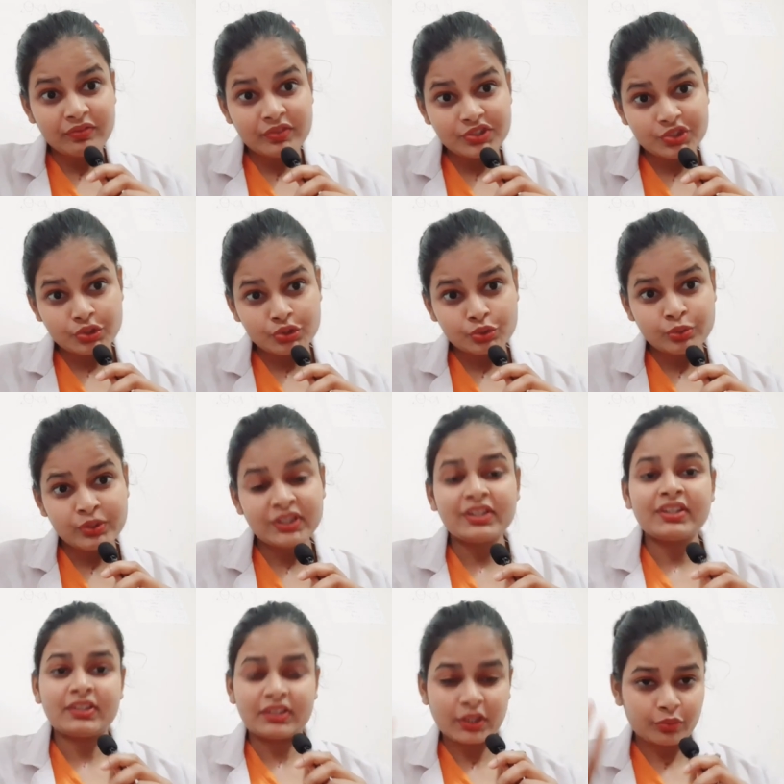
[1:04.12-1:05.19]
we should do
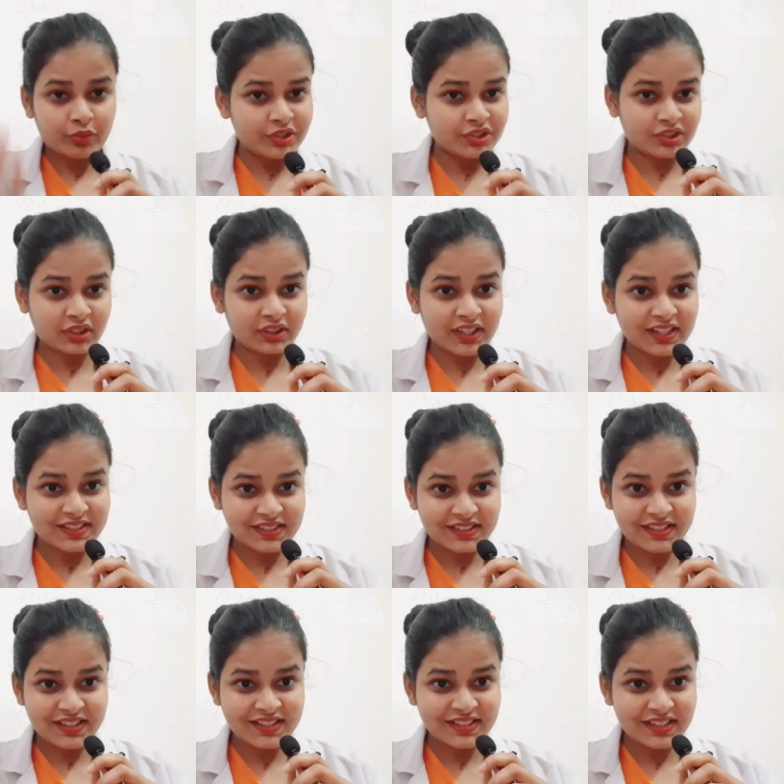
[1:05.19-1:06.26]
it. The answer
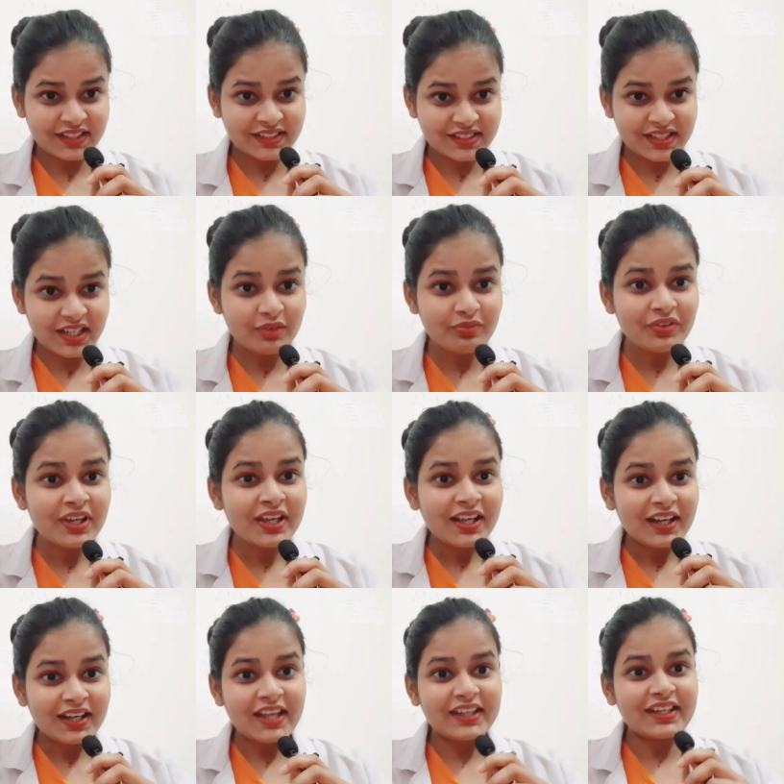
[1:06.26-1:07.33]
is itself,
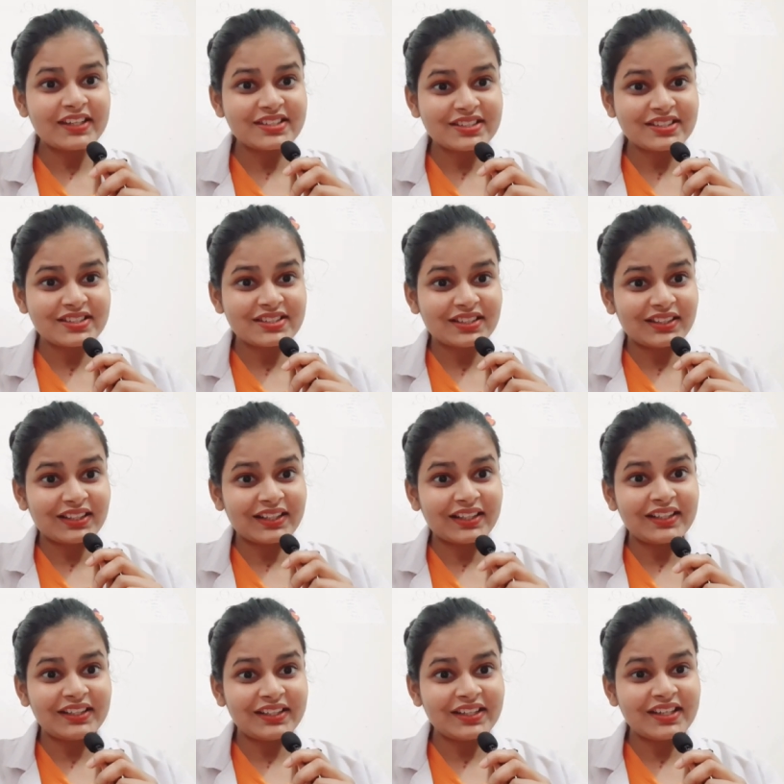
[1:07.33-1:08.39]
like it's the
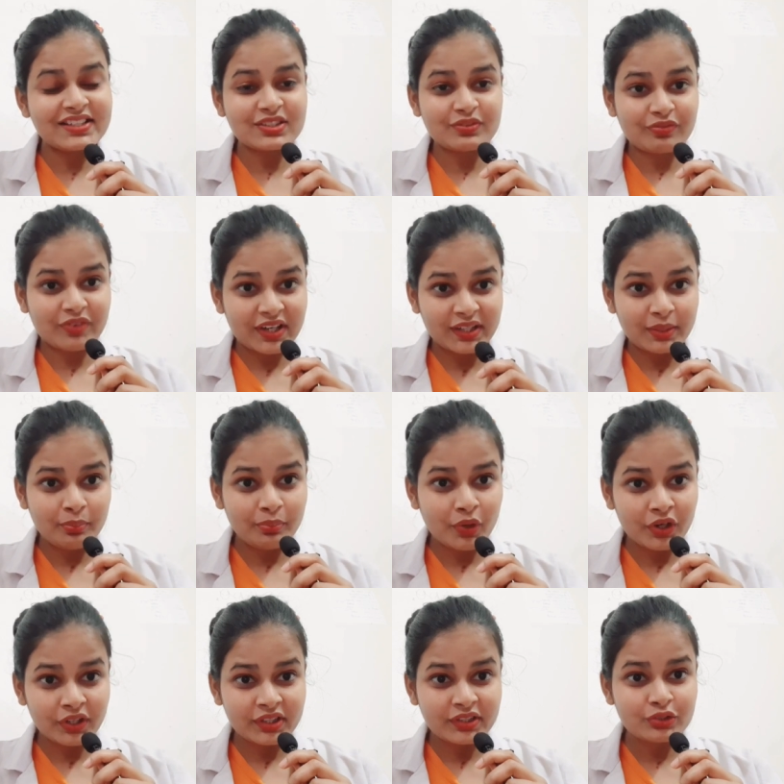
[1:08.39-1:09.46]
cleaning is very
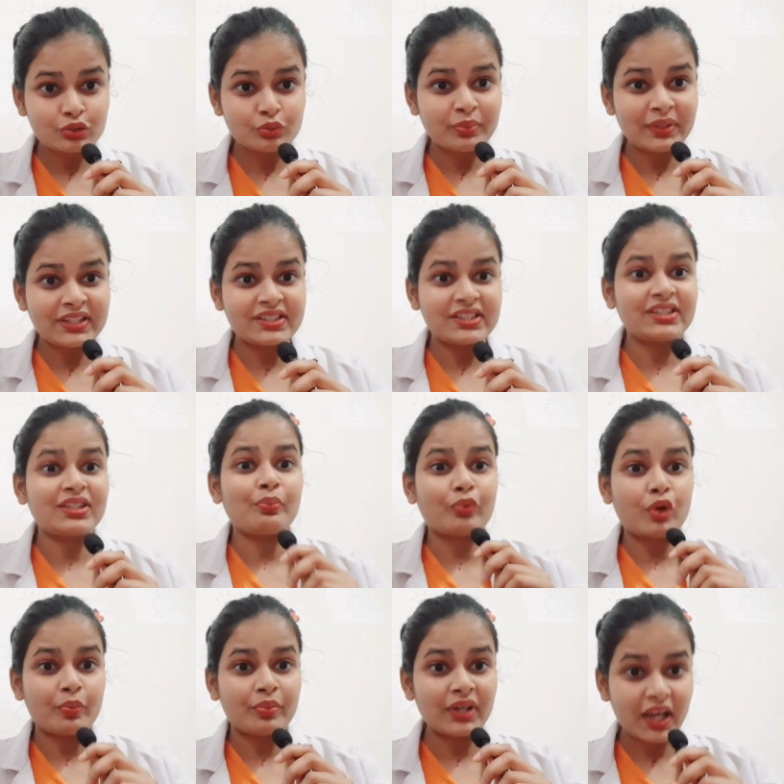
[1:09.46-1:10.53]
important to maintain the
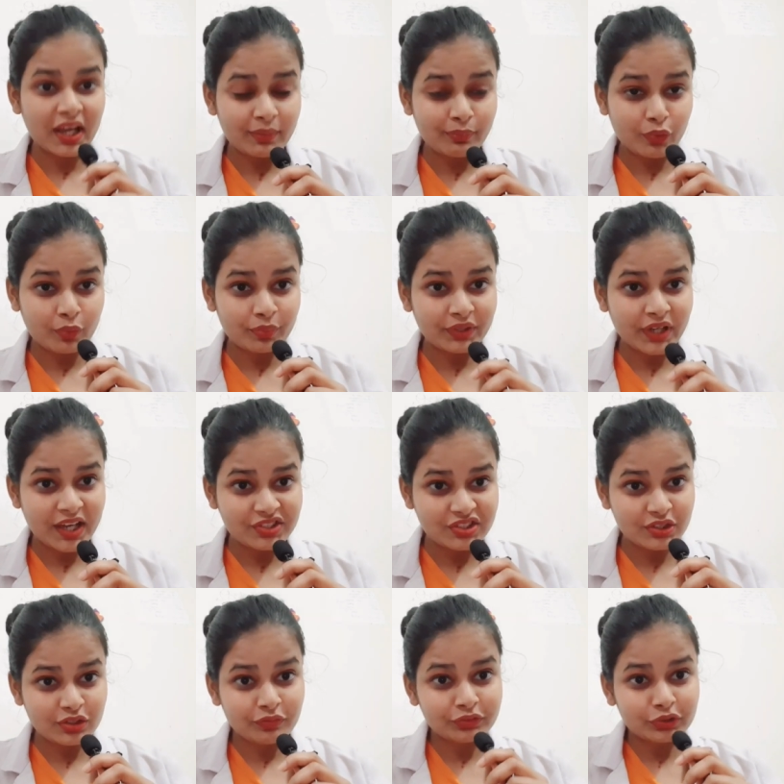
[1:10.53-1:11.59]
proper
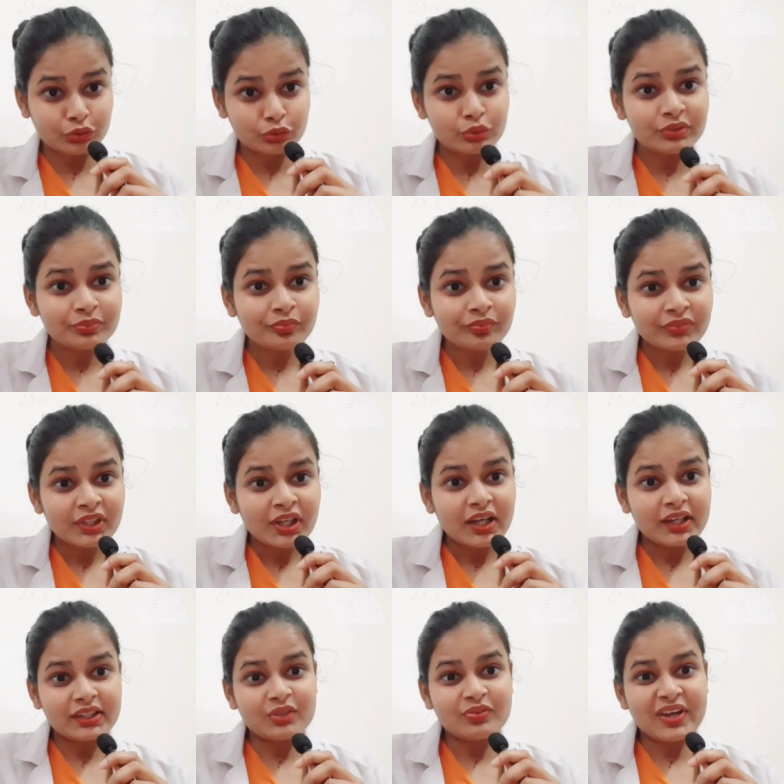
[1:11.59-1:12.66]
hygiene of the tooth.
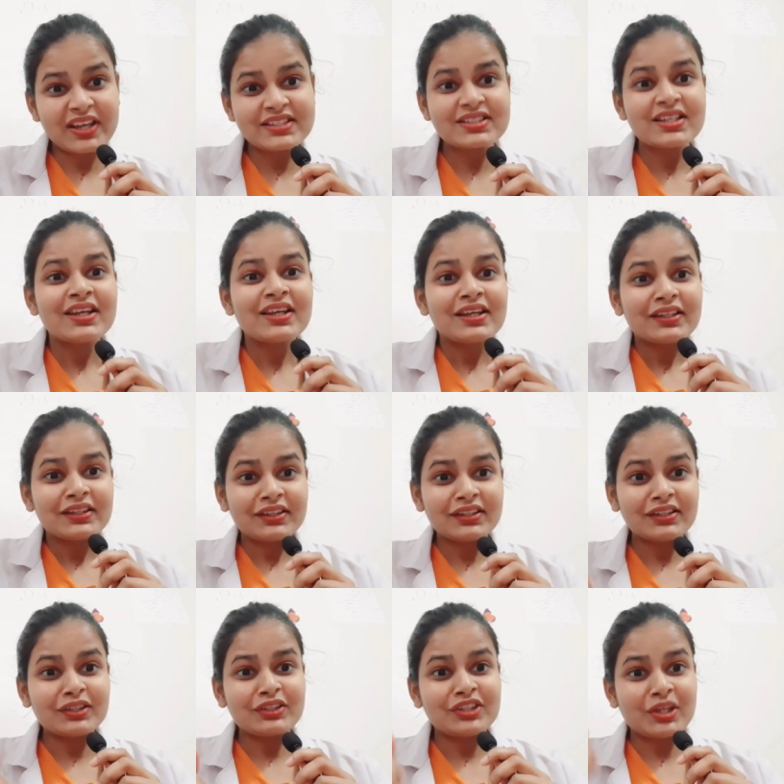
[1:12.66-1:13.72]
Otherwise,
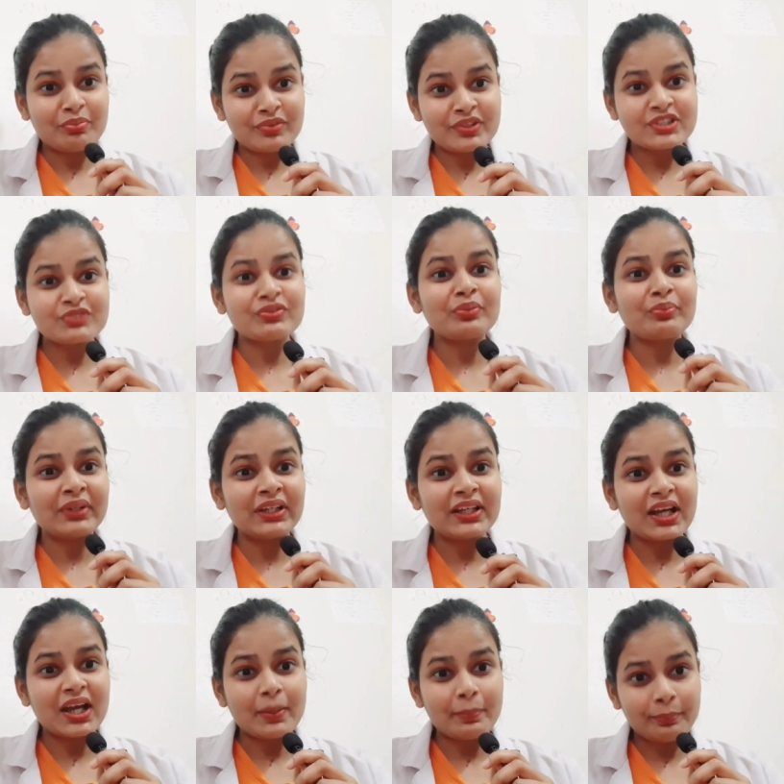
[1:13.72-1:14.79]
the debris will build
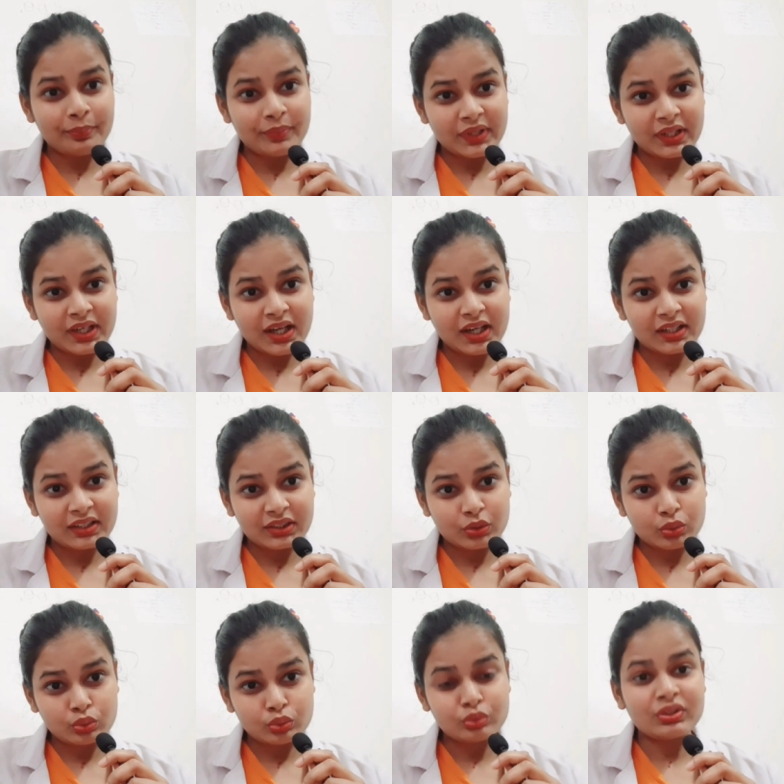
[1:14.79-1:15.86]
up in our
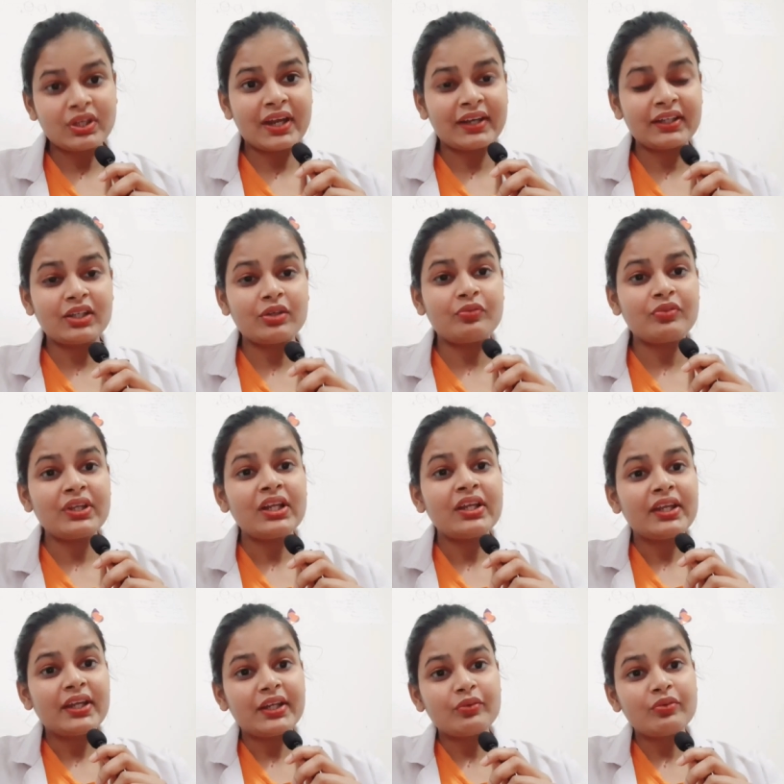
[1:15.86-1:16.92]
tooth, and
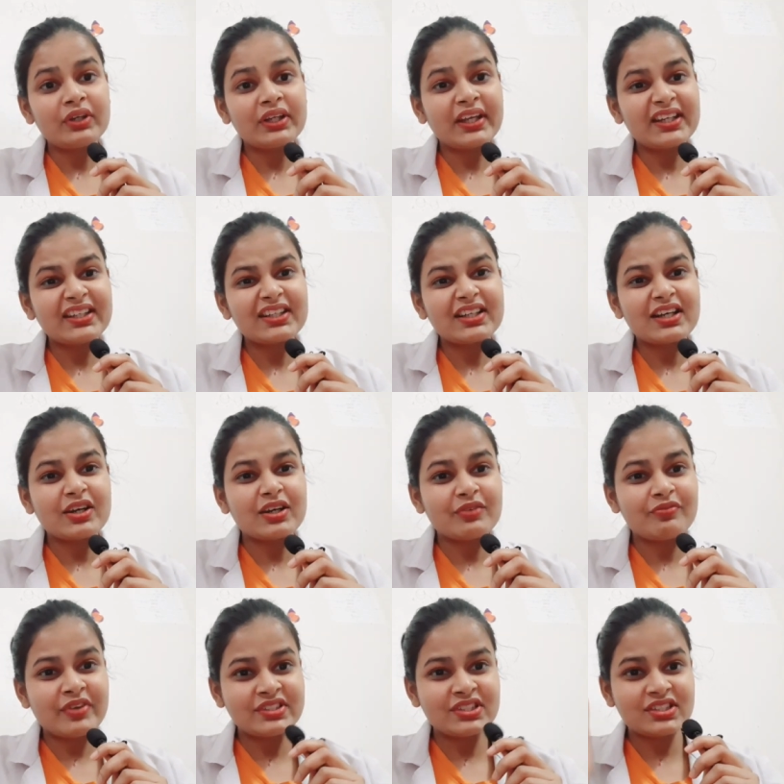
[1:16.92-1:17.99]
it will get a
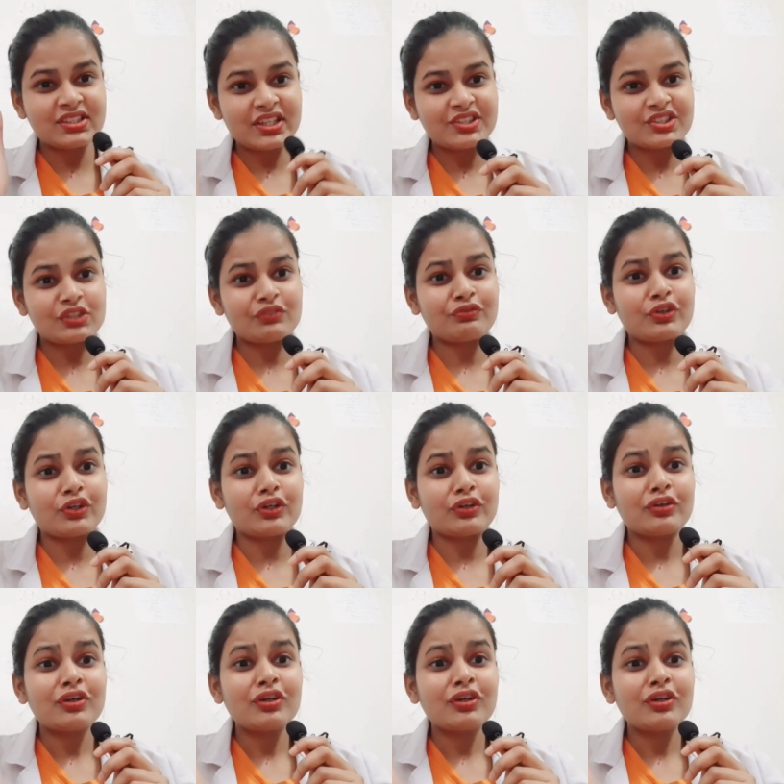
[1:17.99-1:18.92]
vegetation for